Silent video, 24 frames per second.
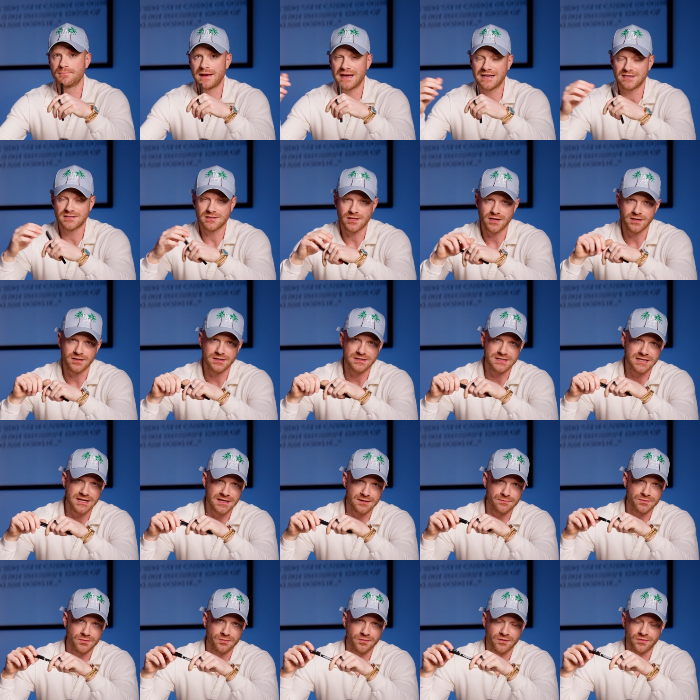based on the
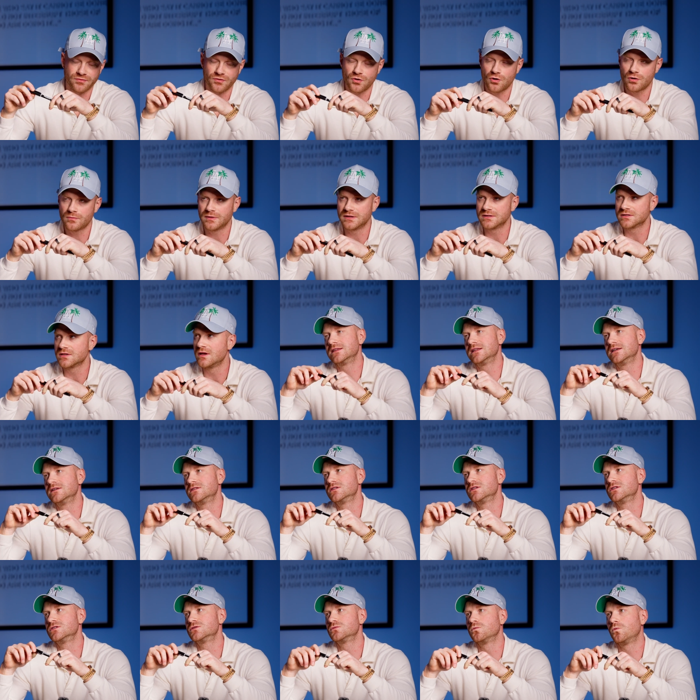team's performance.
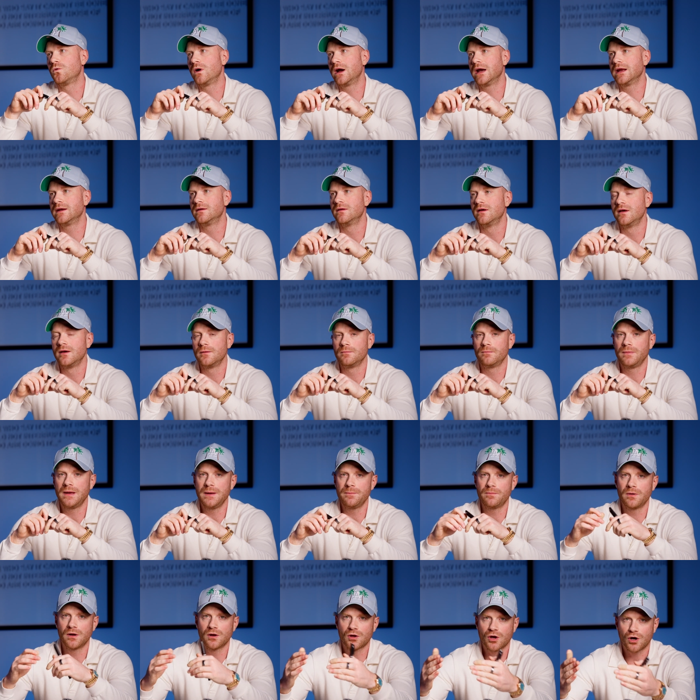This is when
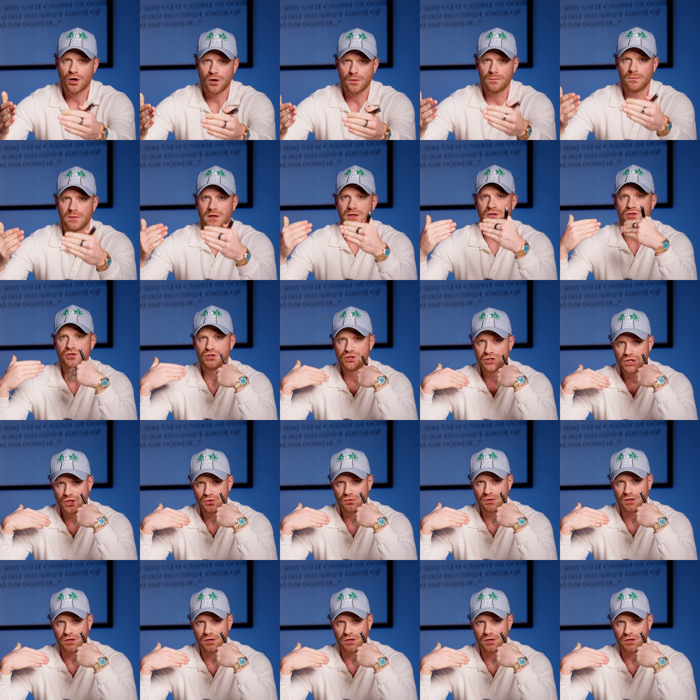people come to